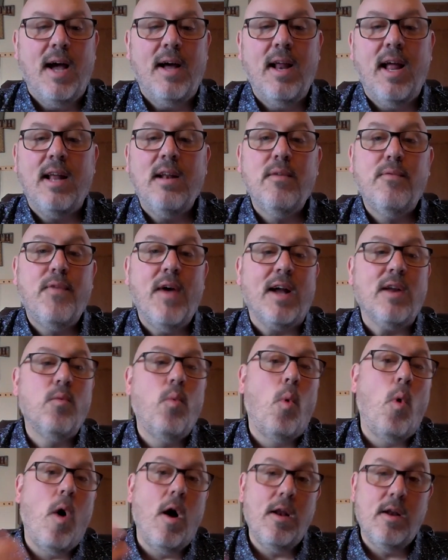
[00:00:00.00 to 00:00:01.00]
And, and, in fact,
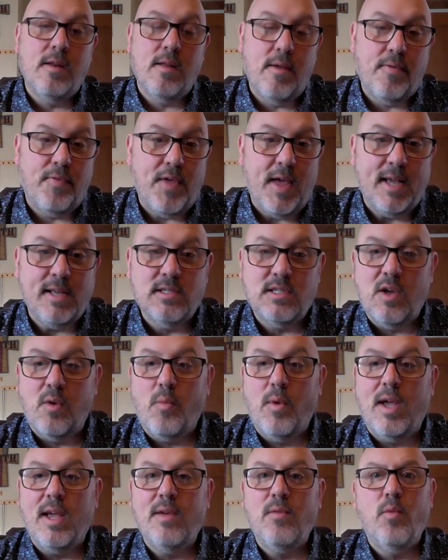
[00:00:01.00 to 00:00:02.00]
one of the things that
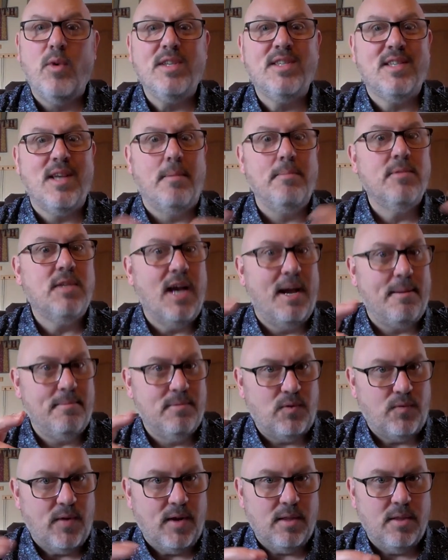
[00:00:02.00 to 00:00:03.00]
we, we
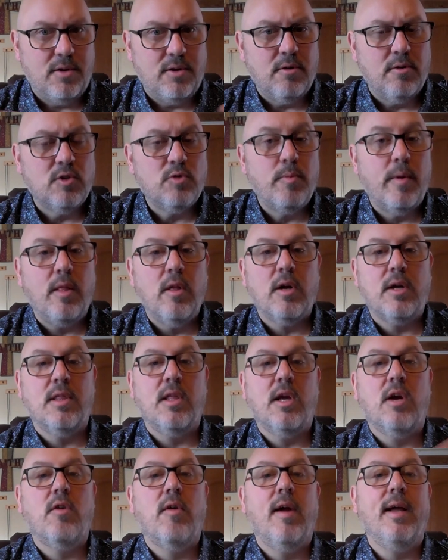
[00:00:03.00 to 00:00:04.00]
sometimes fail to do is we look at
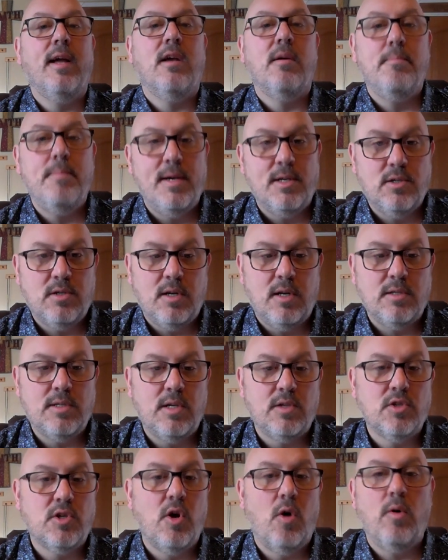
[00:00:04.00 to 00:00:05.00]
the Great Commission, it
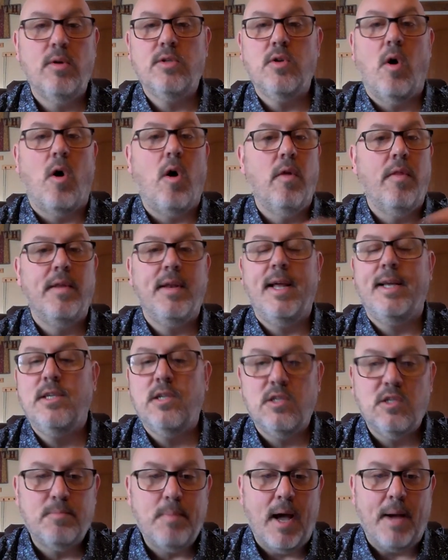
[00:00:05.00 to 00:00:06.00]
says, Go into all the
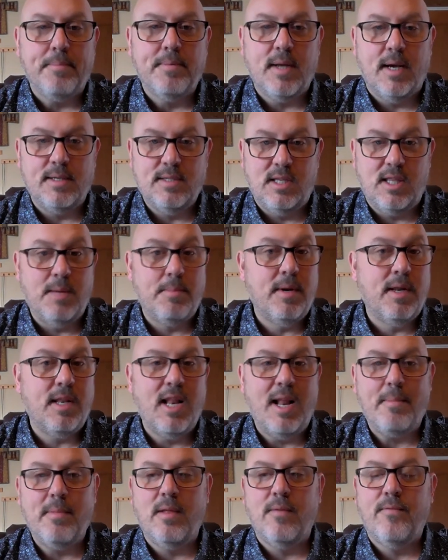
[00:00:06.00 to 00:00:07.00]
nations, baptizing them in
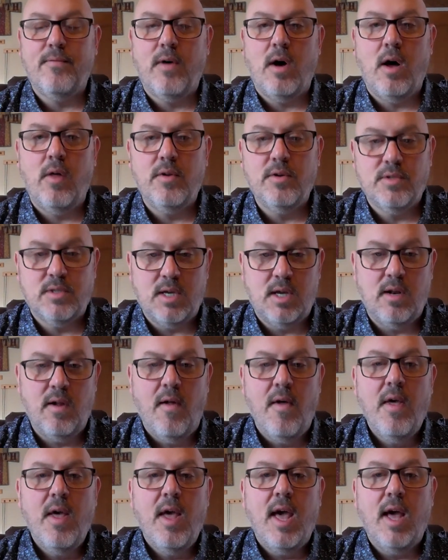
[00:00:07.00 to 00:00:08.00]
the name of the Father, Son,
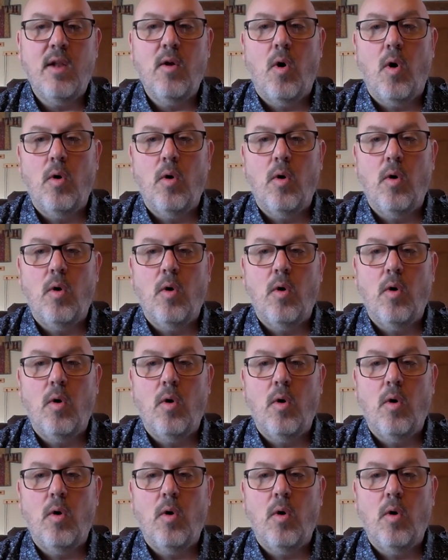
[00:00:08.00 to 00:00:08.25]
and